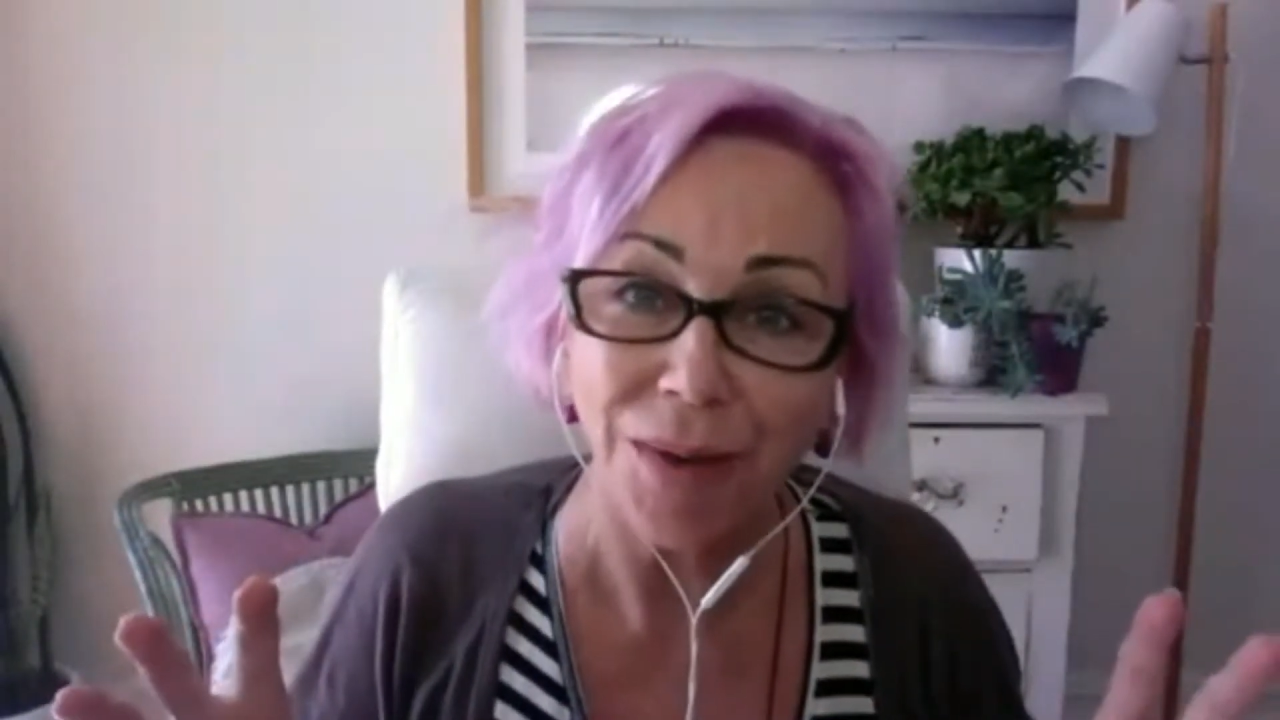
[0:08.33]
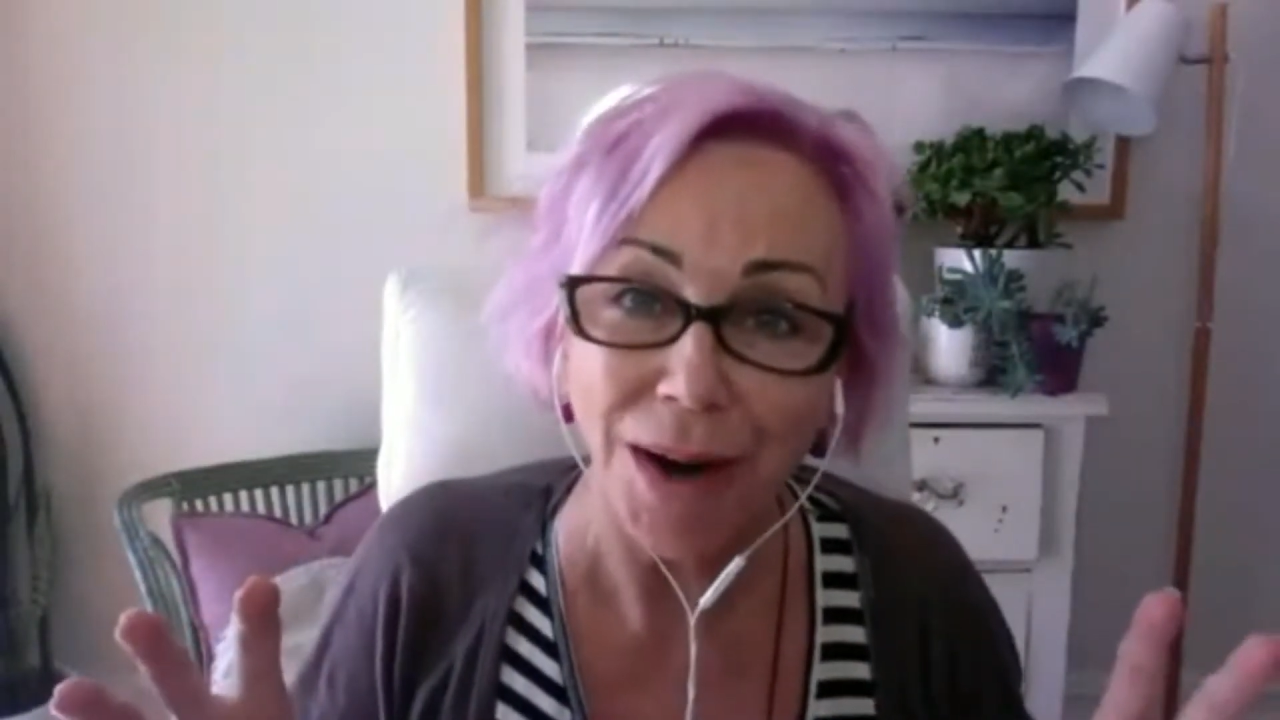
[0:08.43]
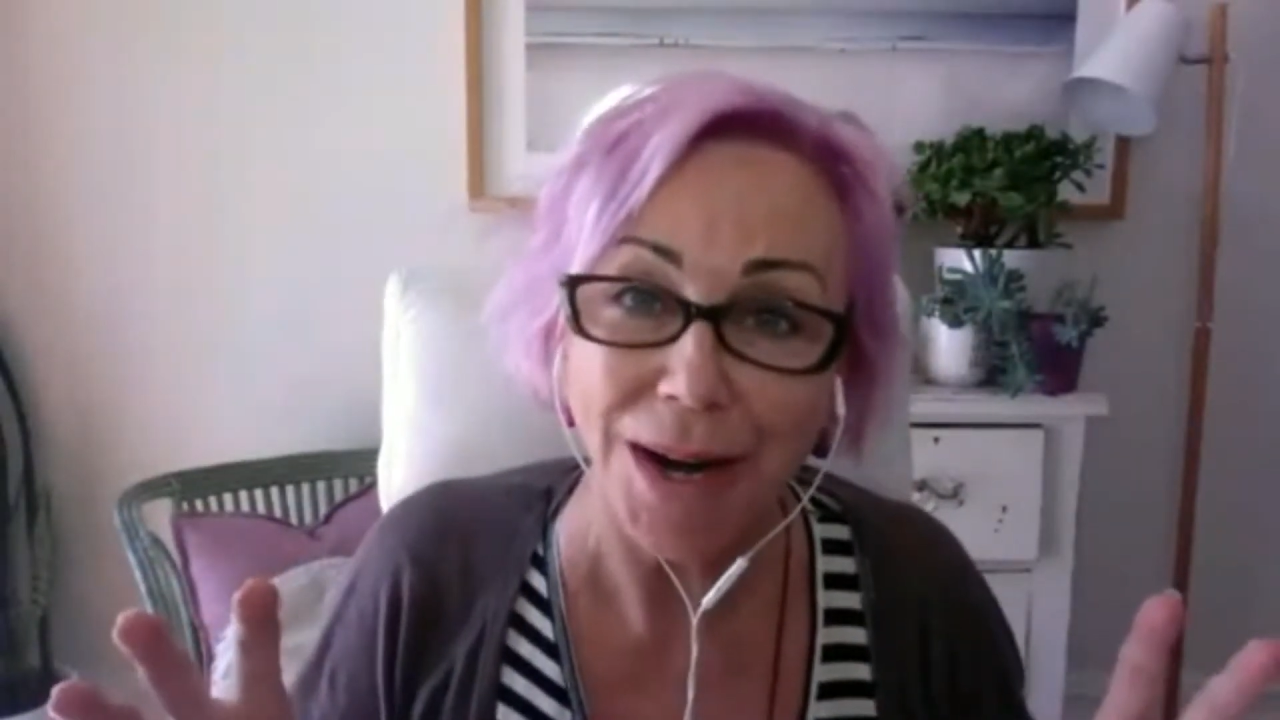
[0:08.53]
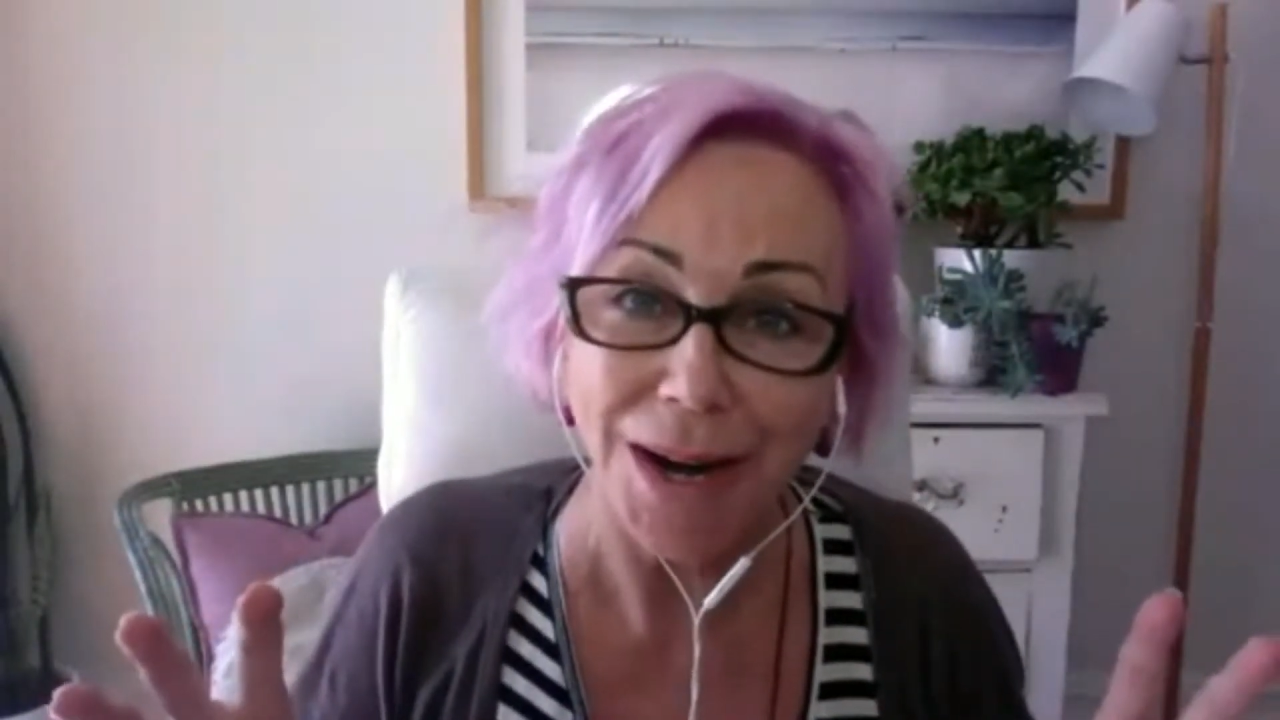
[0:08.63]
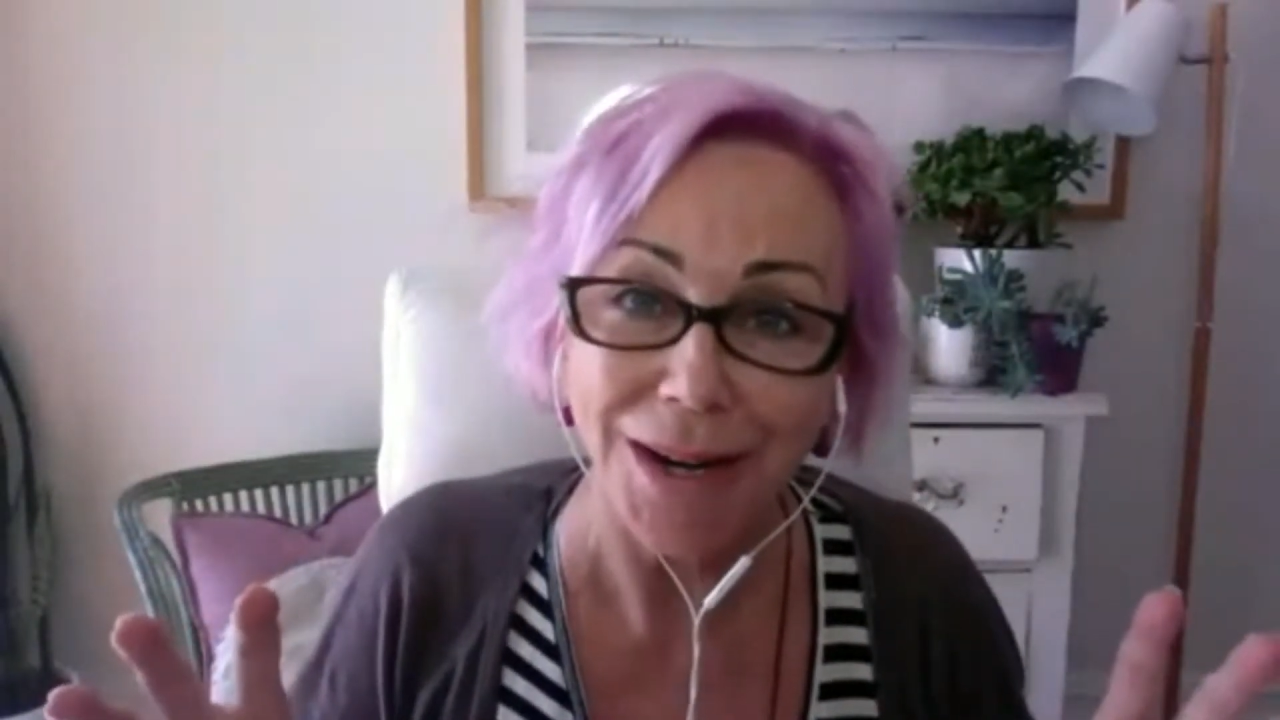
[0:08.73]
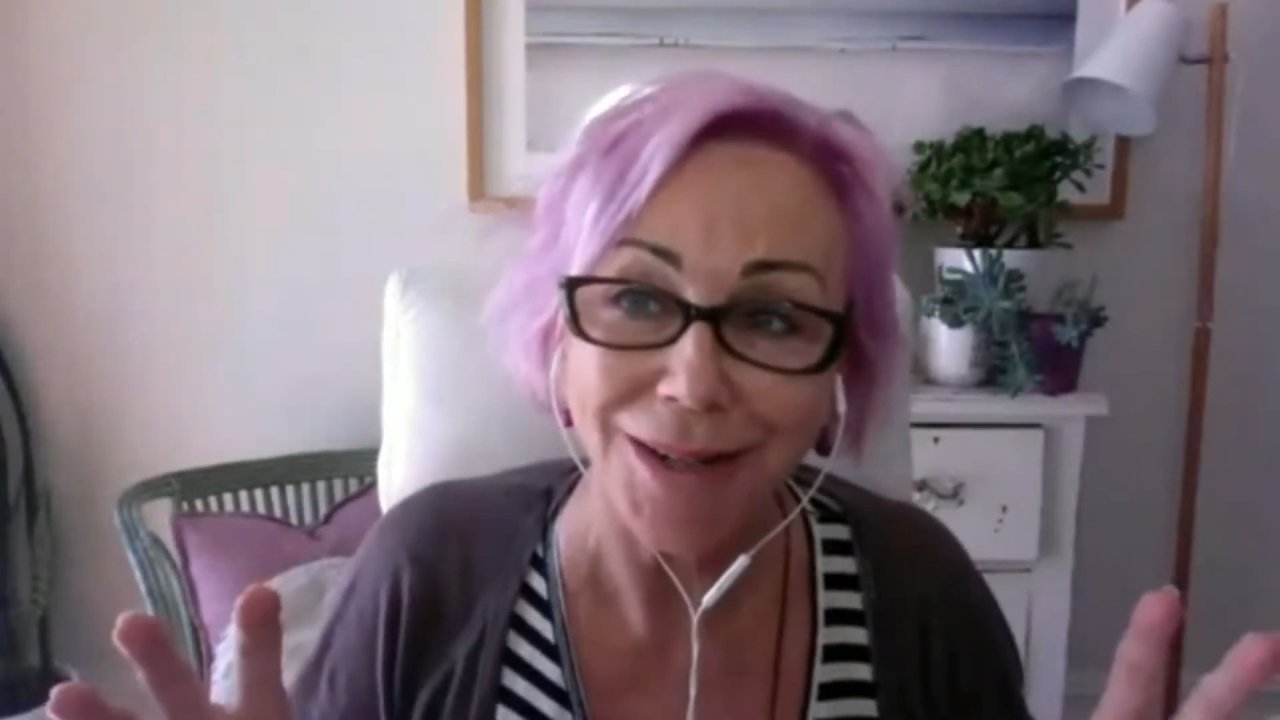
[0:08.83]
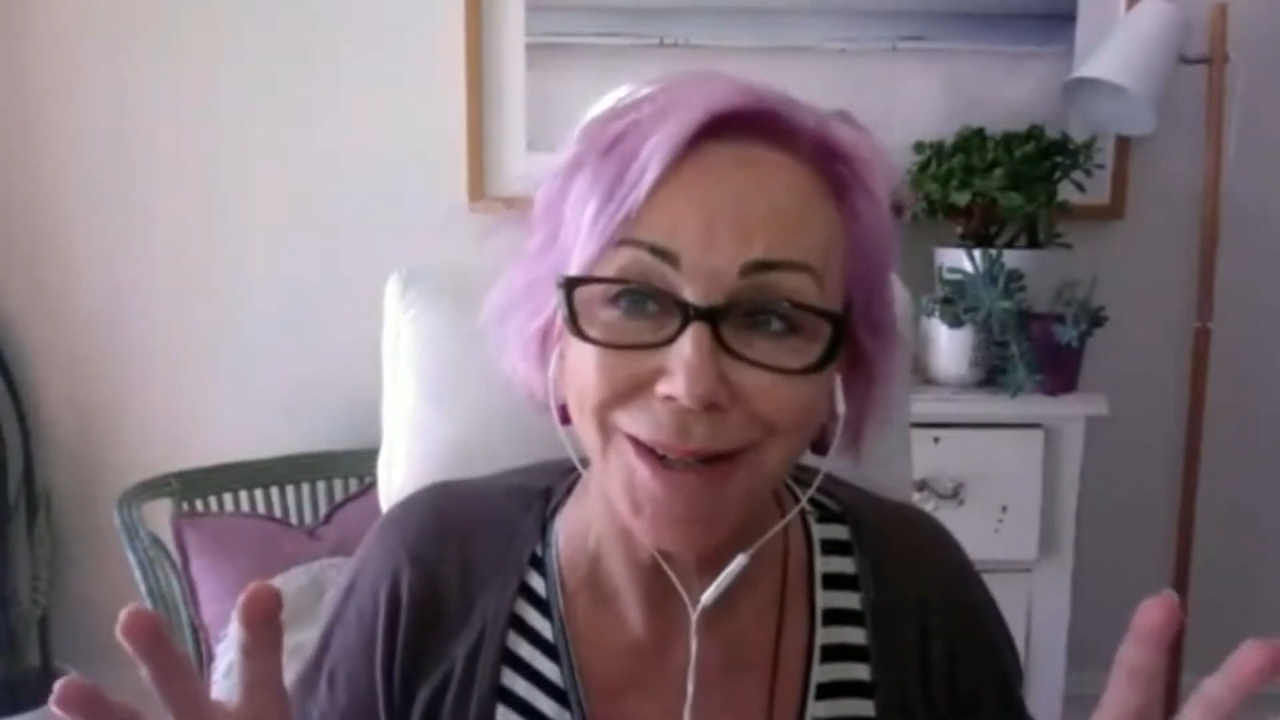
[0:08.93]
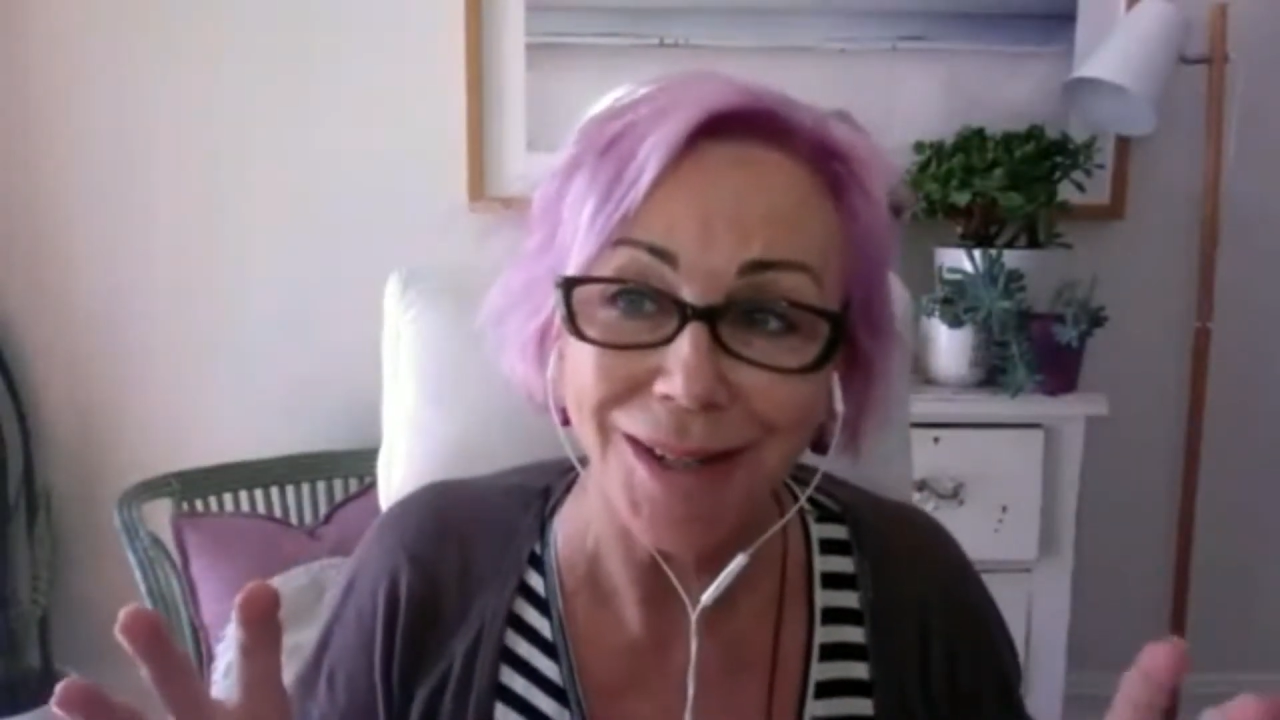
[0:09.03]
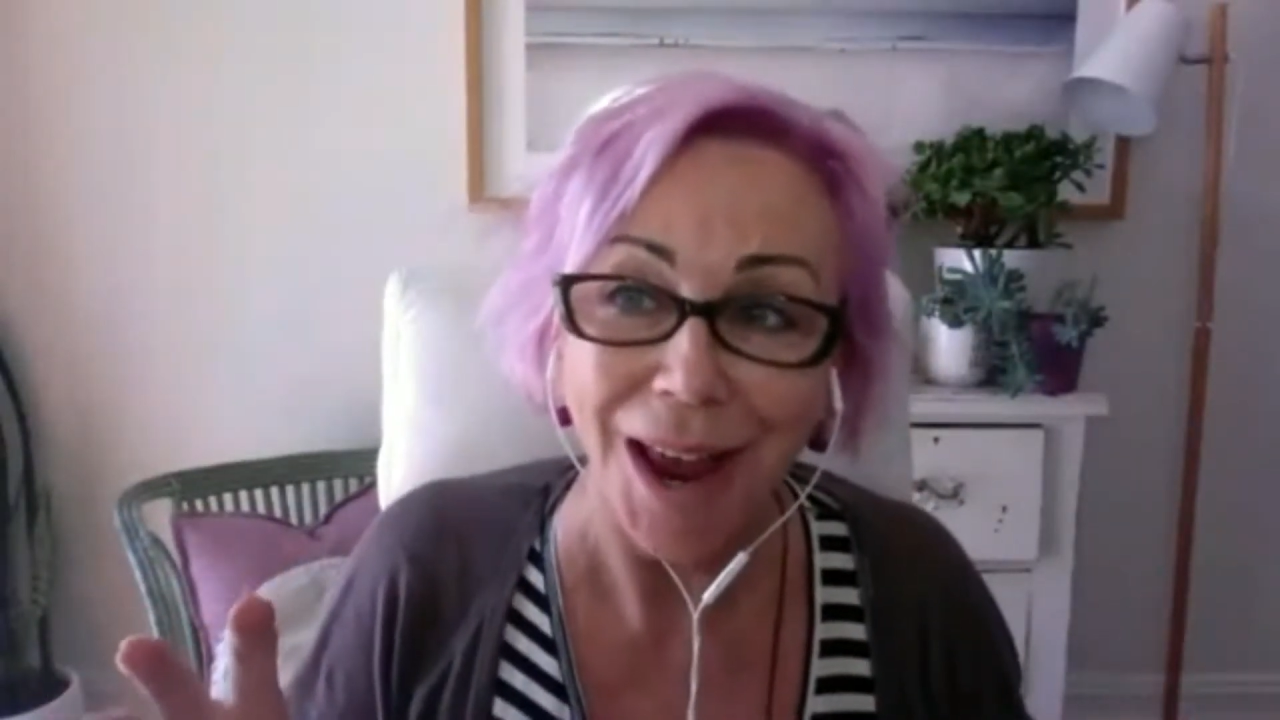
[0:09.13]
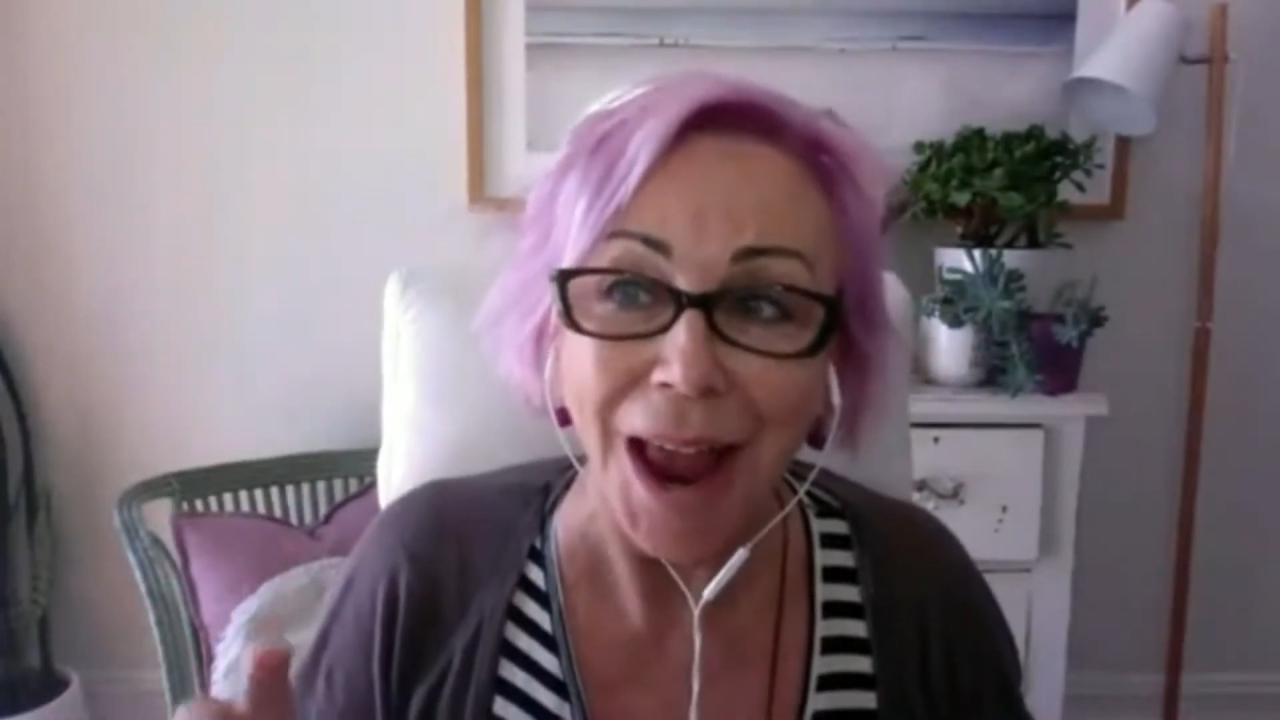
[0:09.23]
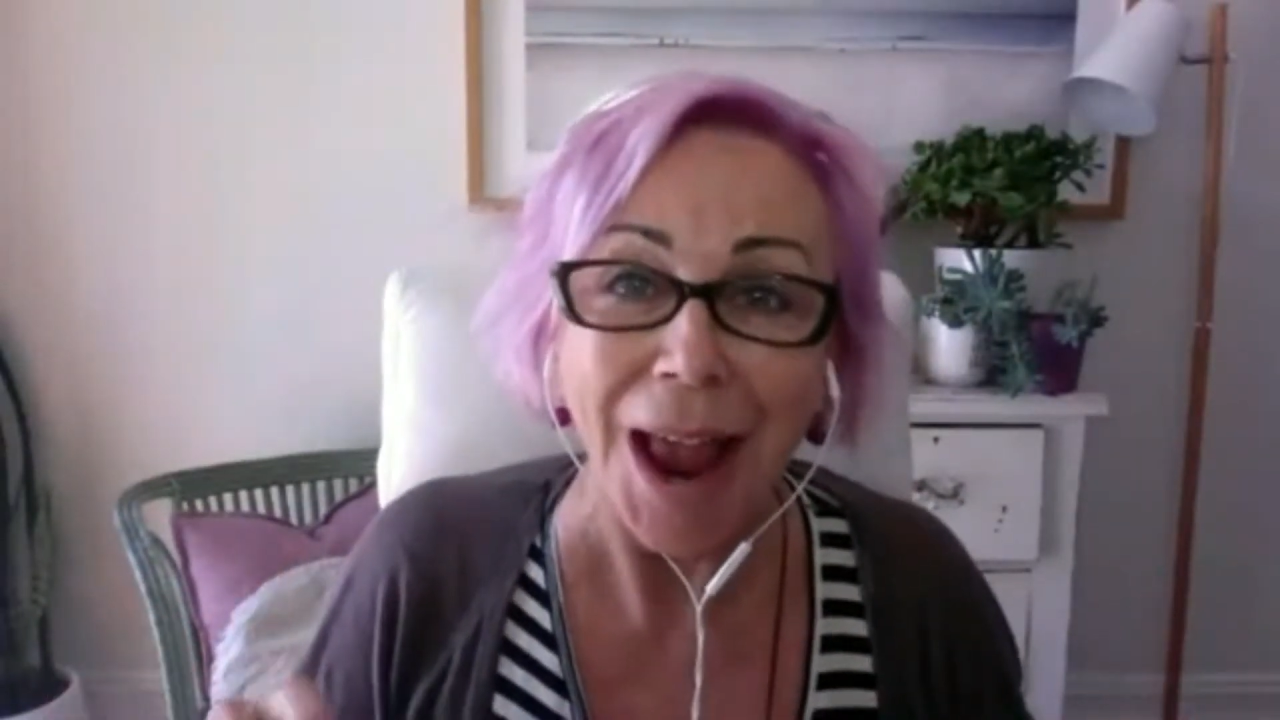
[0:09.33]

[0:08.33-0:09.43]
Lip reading: readings